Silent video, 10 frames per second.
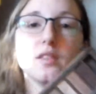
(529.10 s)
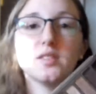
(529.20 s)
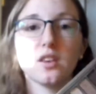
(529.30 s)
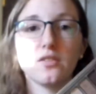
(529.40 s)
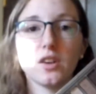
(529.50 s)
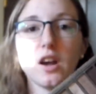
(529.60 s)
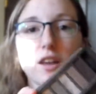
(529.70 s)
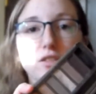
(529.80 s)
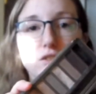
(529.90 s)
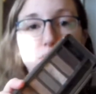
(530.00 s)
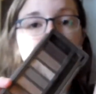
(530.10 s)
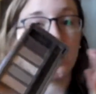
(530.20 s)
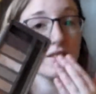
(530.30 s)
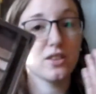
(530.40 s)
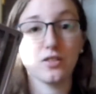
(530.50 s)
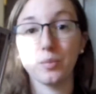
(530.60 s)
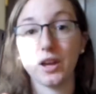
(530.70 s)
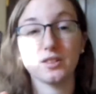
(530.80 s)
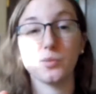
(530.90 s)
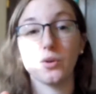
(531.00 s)
The silver, I used to do like a silver
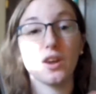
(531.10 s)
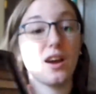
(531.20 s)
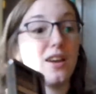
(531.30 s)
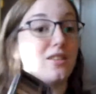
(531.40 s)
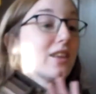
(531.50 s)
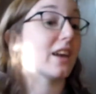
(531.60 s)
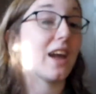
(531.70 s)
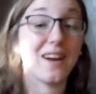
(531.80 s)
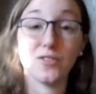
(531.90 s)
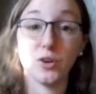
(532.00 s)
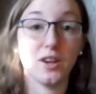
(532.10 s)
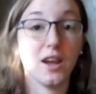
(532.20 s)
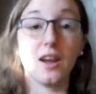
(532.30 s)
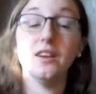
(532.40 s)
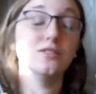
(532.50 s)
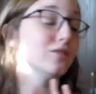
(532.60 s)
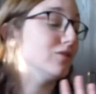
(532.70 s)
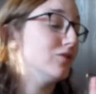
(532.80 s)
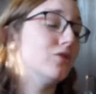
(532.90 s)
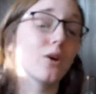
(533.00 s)
black smoky eye like every day.
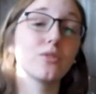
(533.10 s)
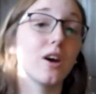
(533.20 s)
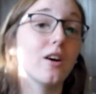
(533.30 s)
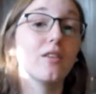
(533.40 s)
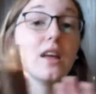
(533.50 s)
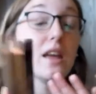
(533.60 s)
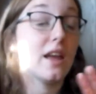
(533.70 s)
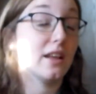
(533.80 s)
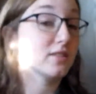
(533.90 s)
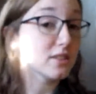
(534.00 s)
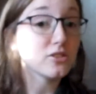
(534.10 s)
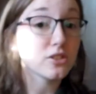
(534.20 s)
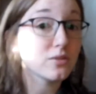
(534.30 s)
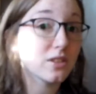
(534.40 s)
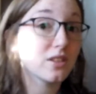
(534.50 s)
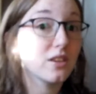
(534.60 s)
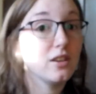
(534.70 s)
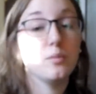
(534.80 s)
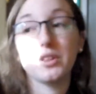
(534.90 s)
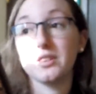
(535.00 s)
Don't know. It did look really
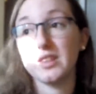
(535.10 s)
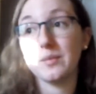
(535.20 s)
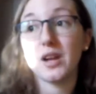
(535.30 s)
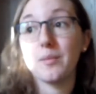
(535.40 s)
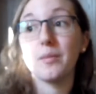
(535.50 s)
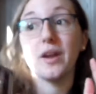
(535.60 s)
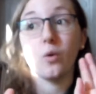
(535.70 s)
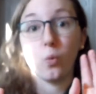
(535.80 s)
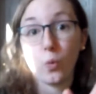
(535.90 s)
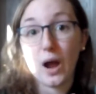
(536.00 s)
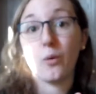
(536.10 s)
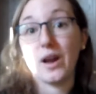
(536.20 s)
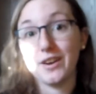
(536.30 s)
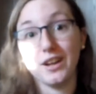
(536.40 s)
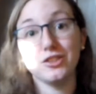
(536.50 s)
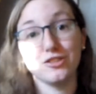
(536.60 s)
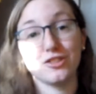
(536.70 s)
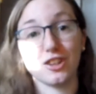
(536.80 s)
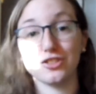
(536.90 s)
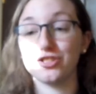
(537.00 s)
good, but at the same time I'm like, wow, why did I
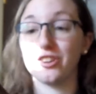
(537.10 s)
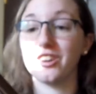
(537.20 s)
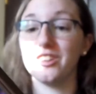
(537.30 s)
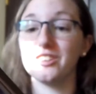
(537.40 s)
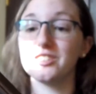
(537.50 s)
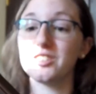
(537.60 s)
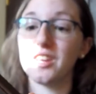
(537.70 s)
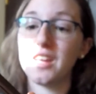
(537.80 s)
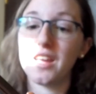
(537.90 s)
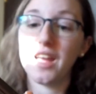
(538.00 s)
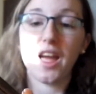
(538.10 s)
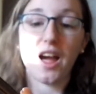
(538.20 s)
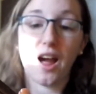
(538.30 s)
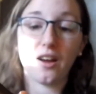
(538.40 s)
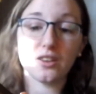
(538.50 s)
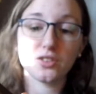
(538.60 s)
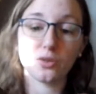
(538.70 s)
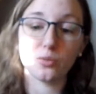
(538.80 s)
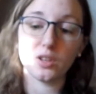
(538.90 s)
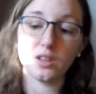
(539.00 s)
choose such dark colors? I
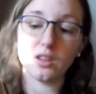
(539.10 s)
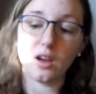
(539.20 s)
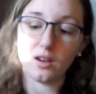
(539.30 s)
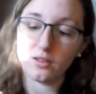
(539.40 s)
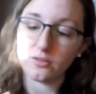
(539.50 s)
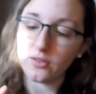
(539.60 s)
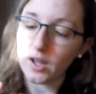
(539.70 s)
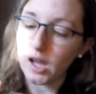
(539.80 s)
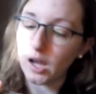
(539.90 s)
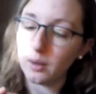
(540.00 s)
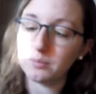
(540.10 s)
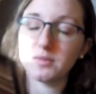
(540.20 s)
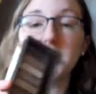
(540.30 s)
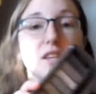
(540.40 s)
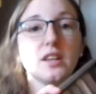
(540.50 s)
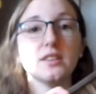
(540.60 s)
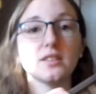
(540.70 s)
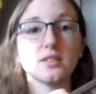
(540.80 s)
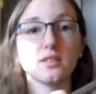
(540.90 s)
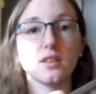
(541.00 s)
also really love
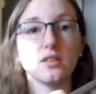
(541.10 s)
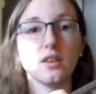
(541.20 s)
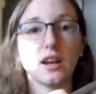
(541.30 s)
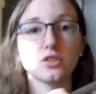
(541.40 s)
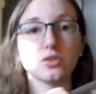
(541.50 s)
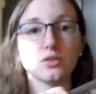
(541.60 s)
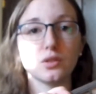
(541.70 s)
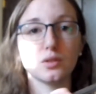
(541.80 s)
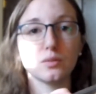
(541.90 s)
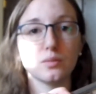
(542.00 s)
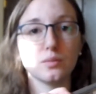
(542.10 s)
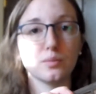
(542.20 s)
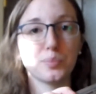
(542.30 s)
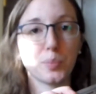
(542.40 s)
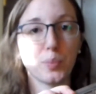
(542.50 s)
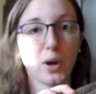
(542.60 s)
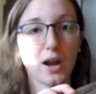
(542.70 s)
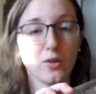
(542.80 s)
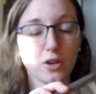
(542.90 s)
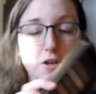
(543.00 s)
Tease, the natural
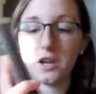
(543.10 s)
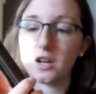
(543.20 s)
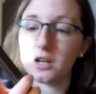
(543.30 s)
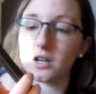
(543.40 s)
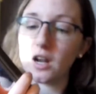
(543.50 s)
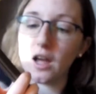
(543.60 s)
brown in here,